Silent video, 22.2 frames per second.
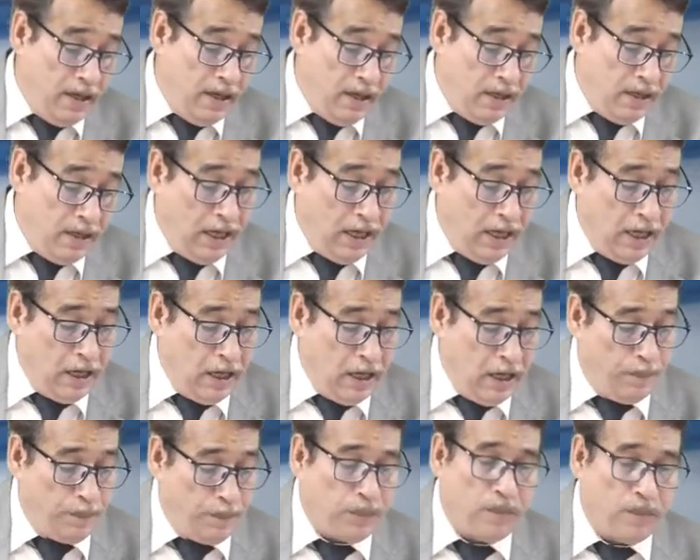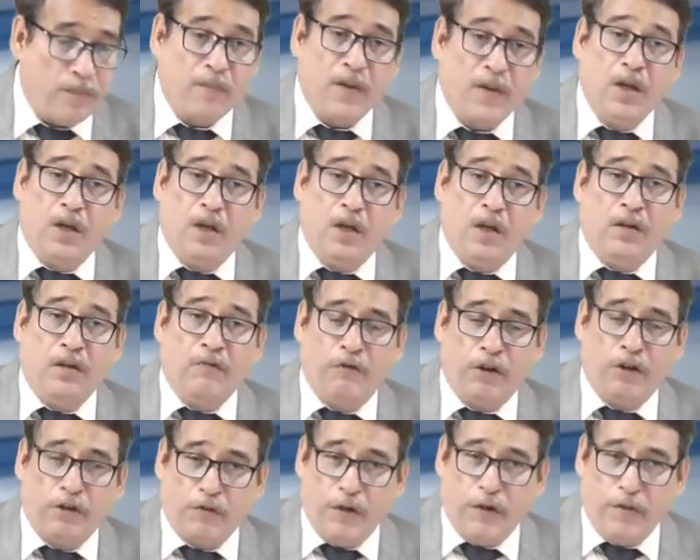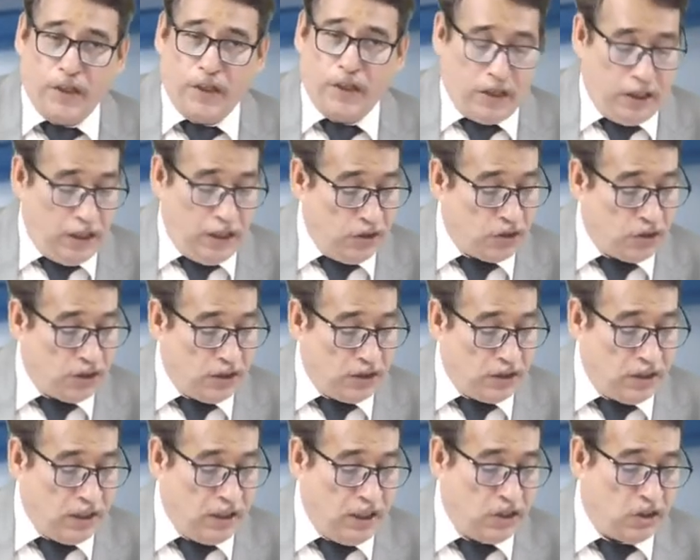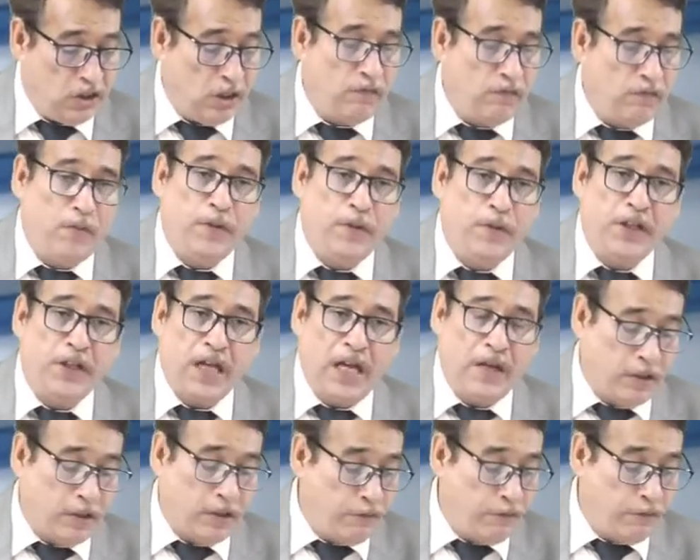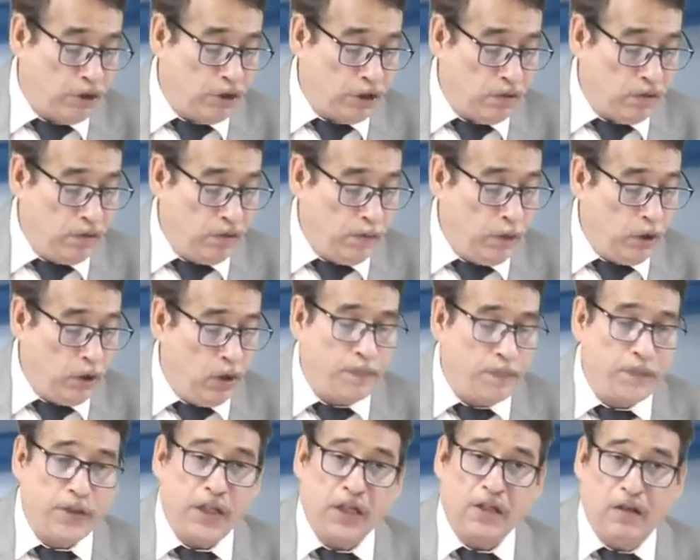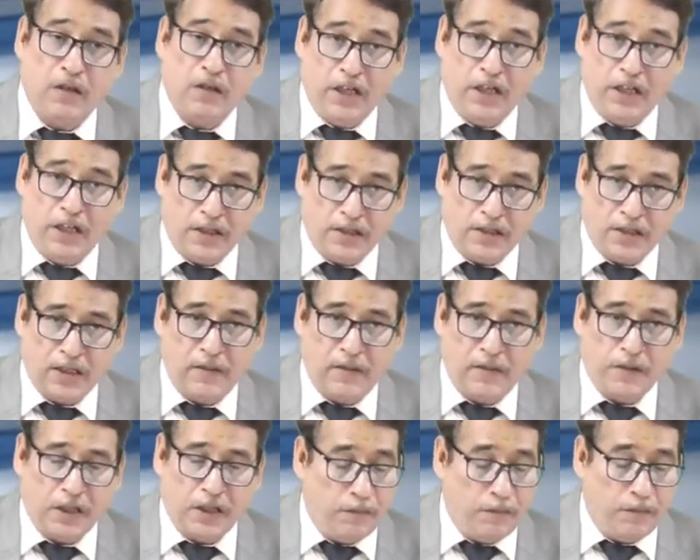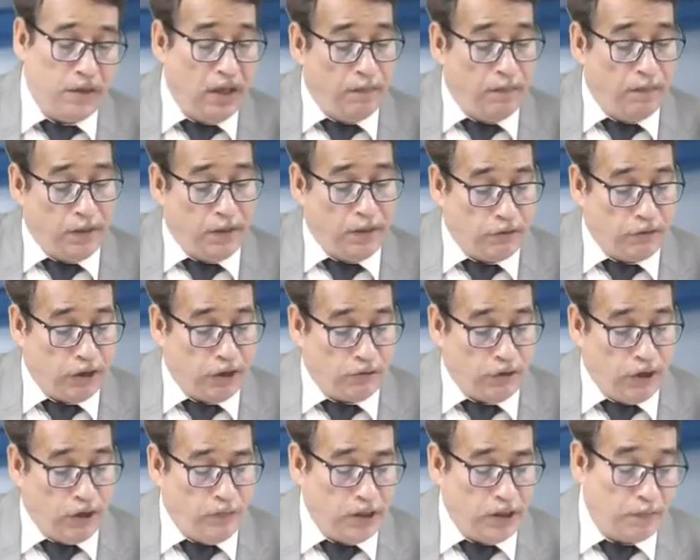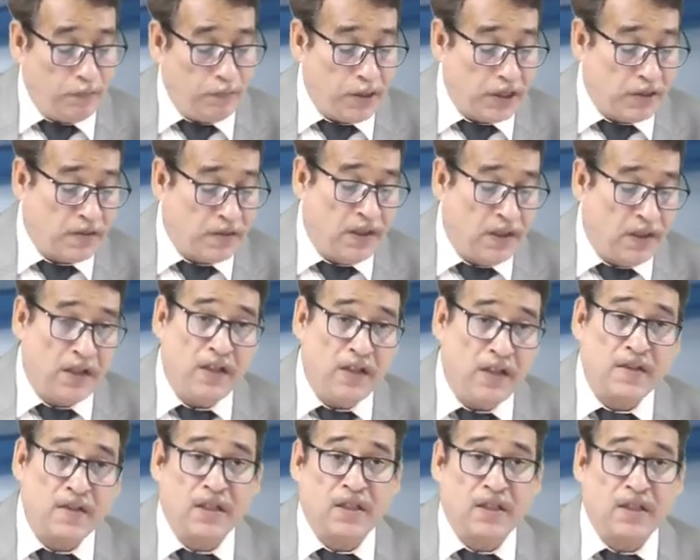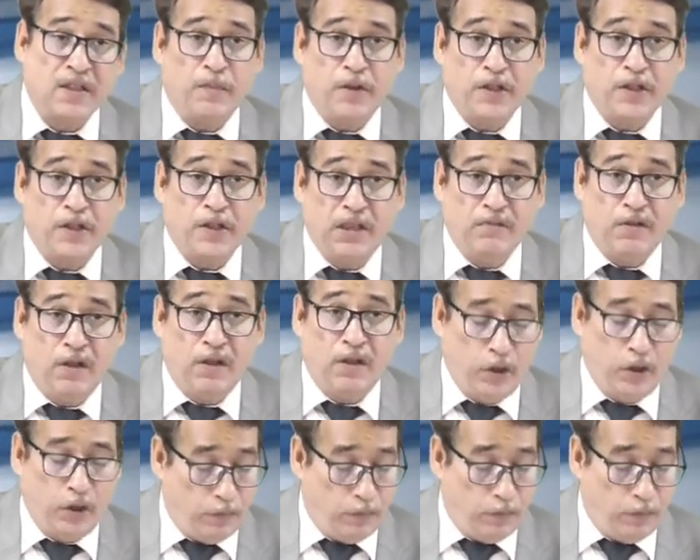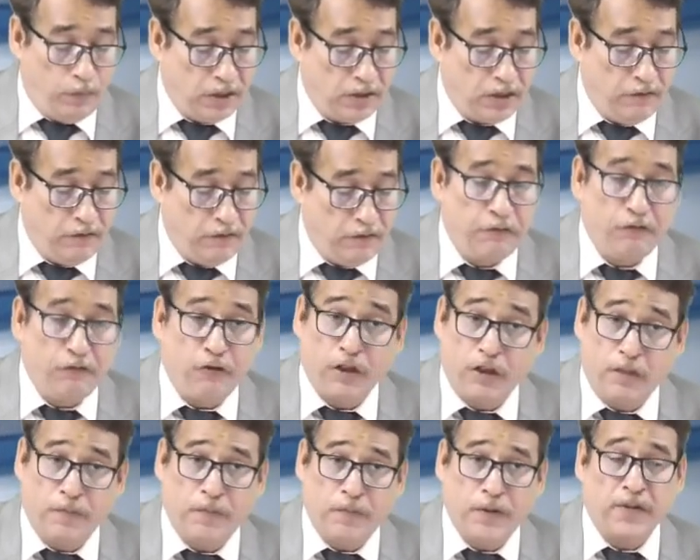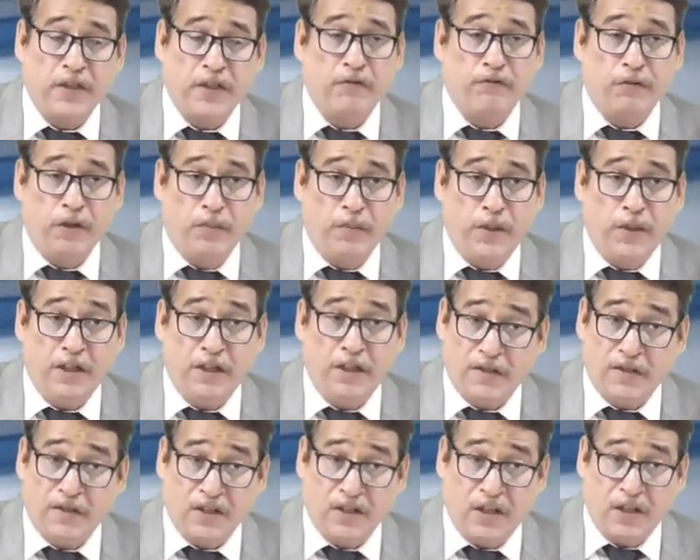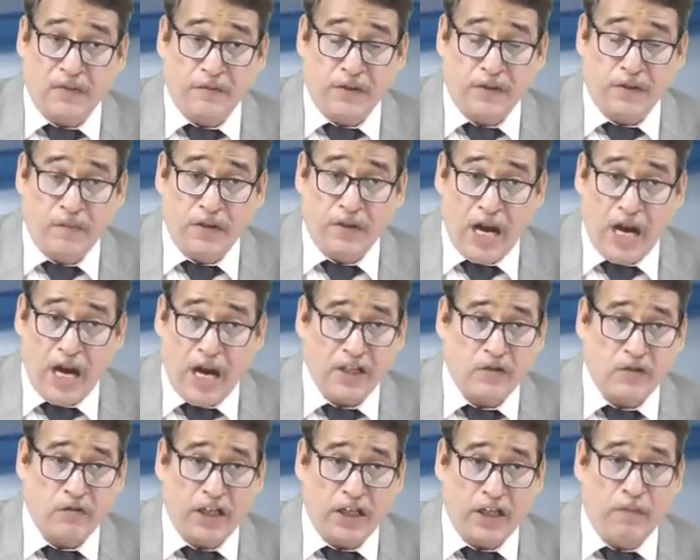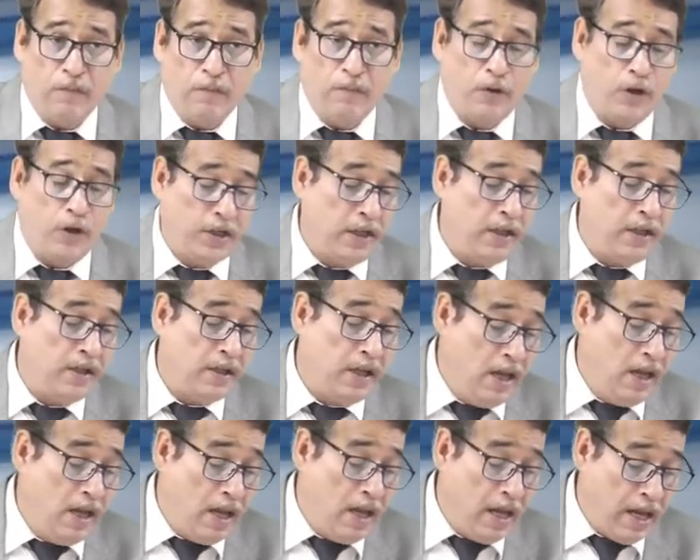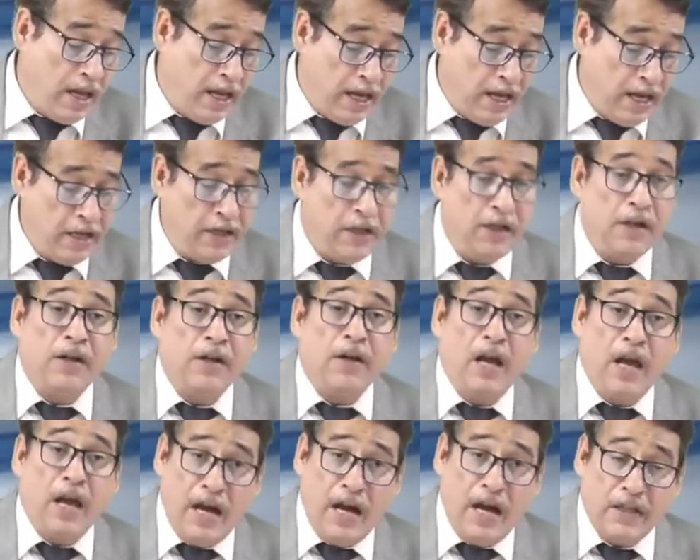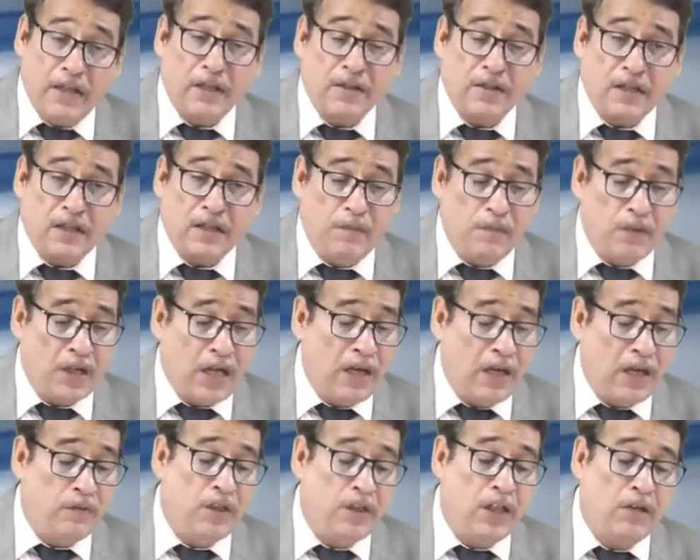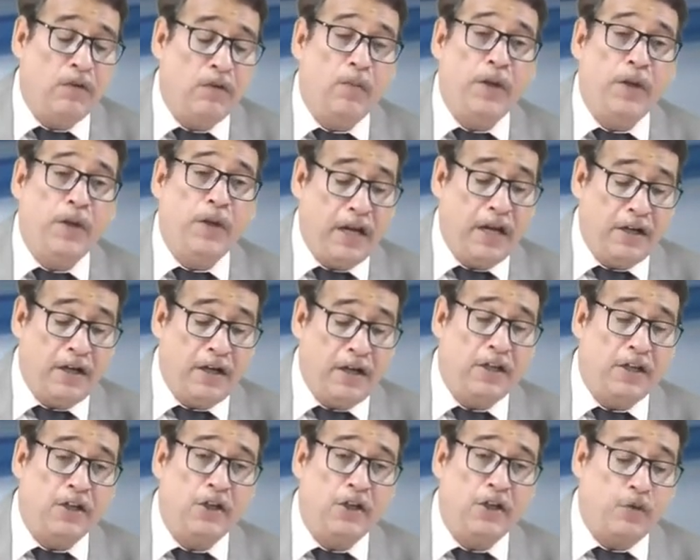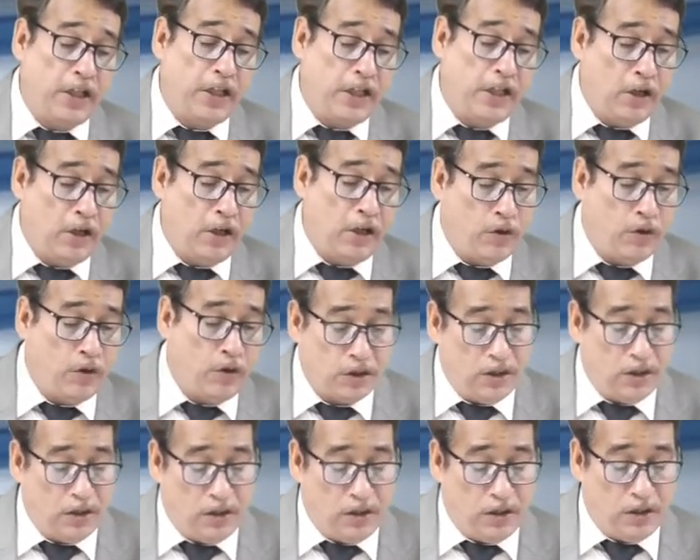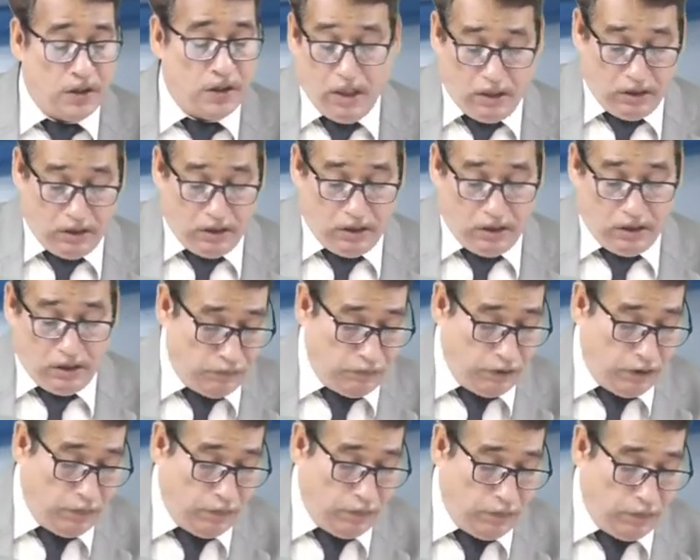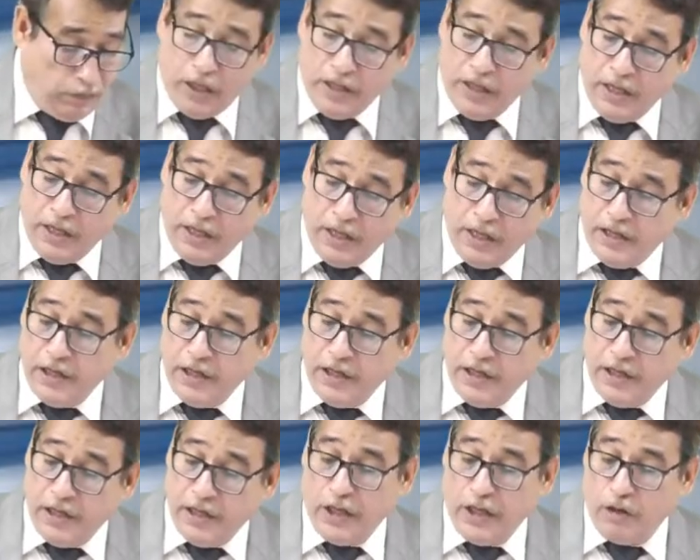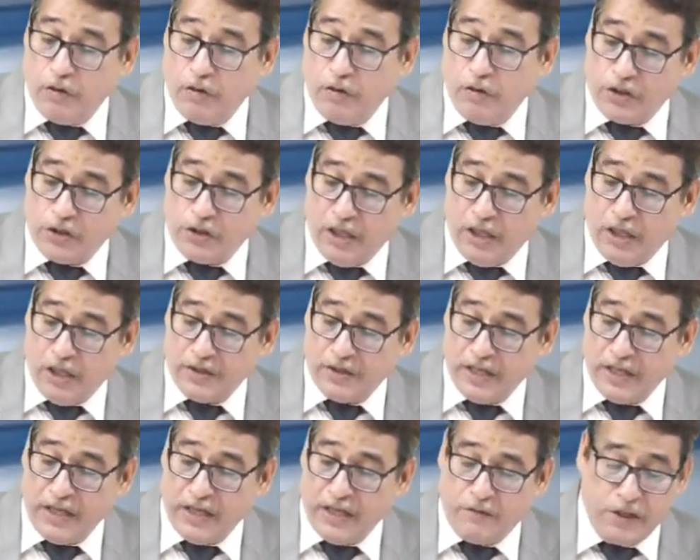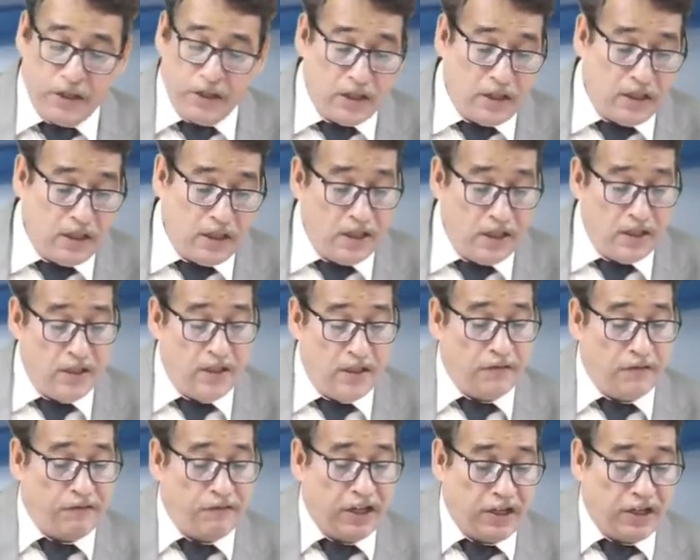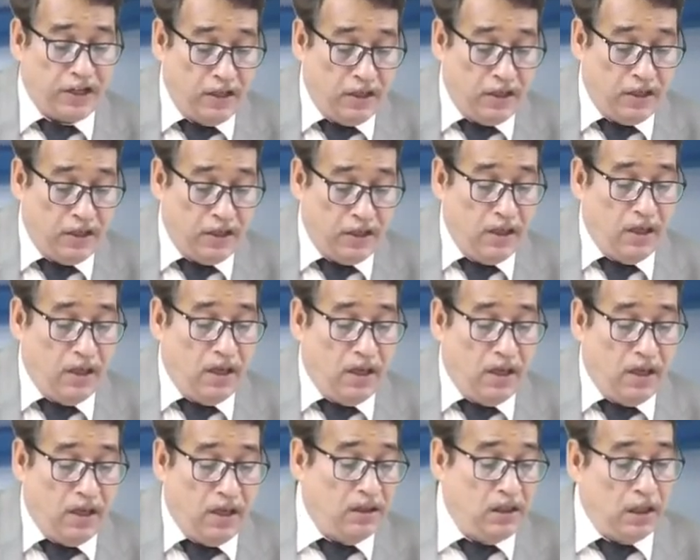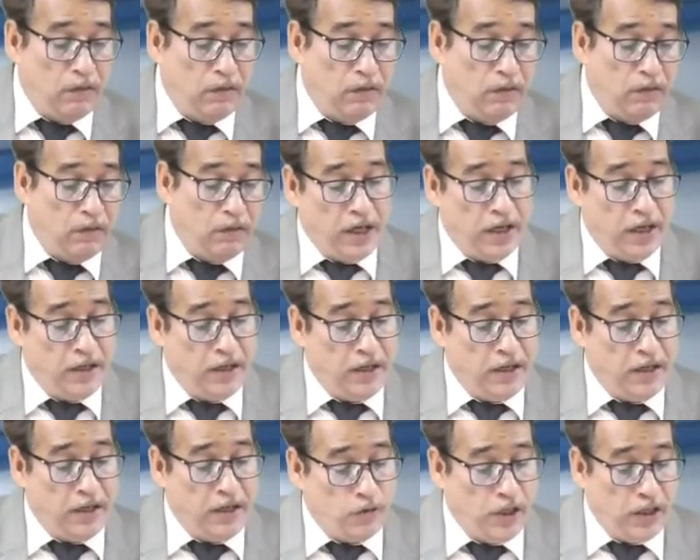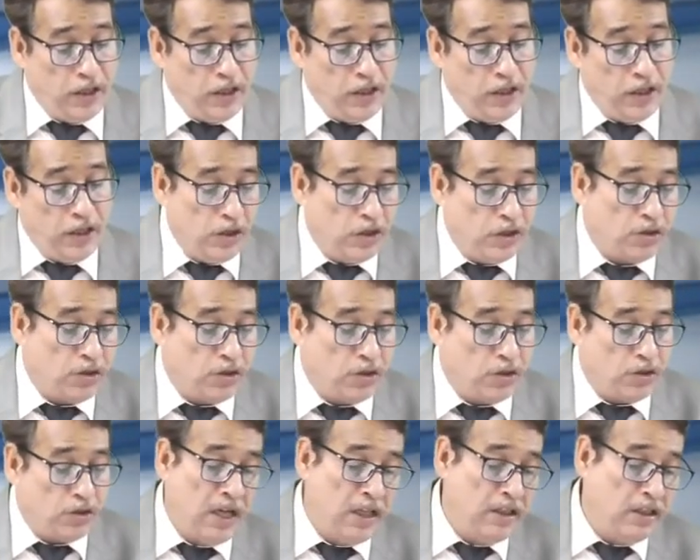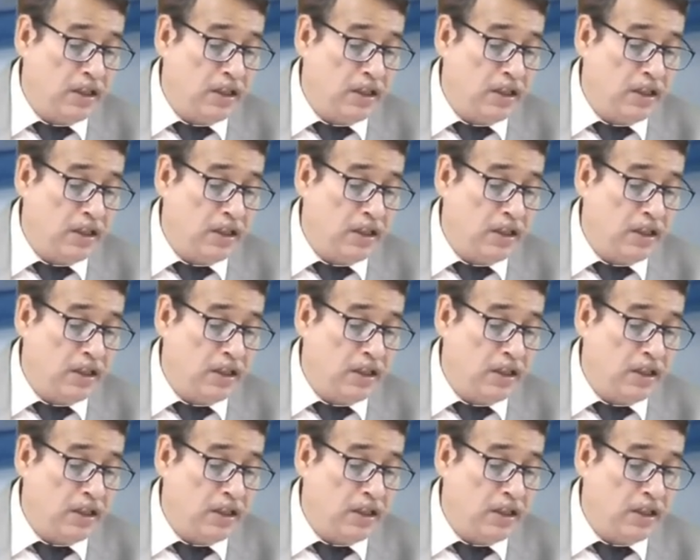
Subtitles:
Now, what will be the nature? The nature will be, types of question will be objective and descriptive. But what will be the percentage? 60% will be objective and 40% will be descriptive. That is very important. And at the same time, there will be 120 question. There will be 120 question as I have written here. In fact, there will be 120 question and there